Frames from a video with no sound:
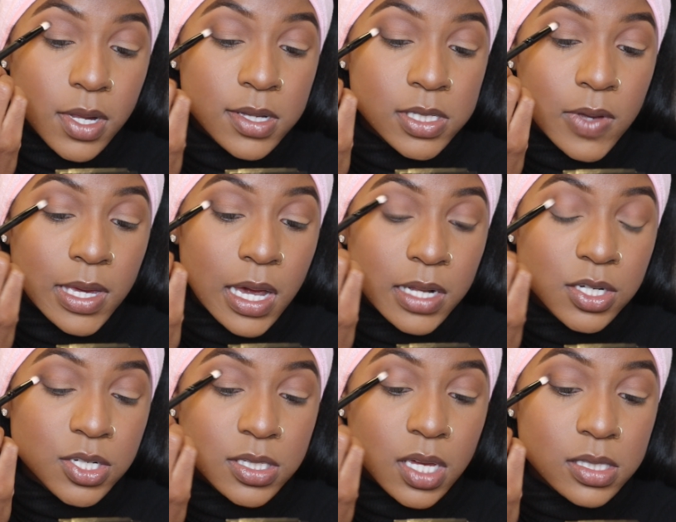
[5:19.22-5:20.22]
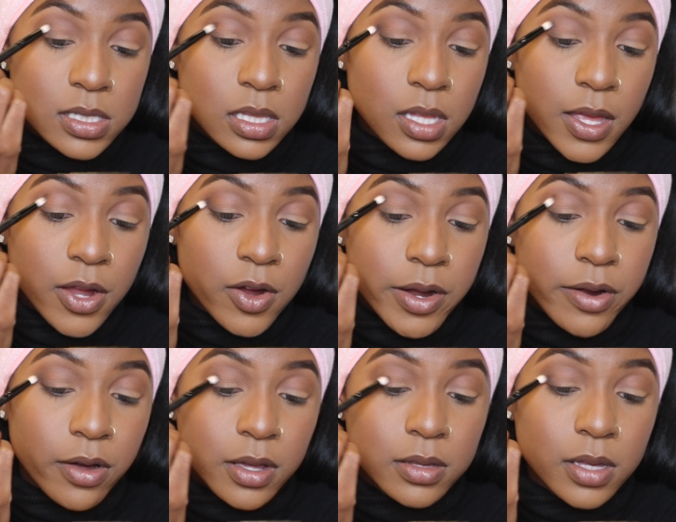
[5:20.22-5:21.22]
So I kind of just like to layer it
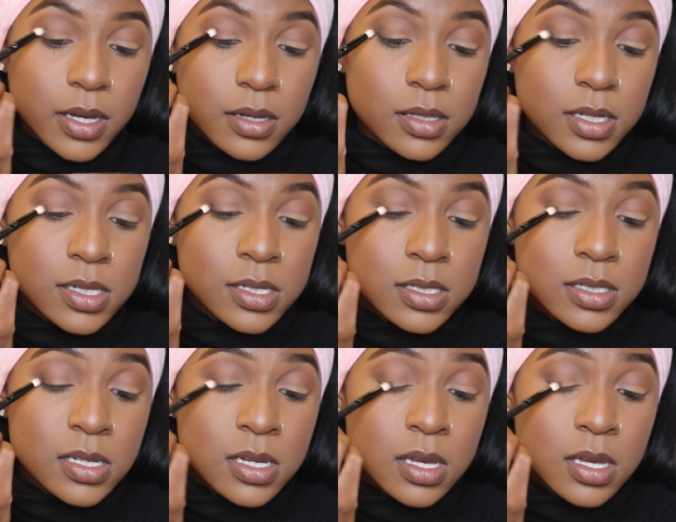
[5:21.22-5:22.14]
on like this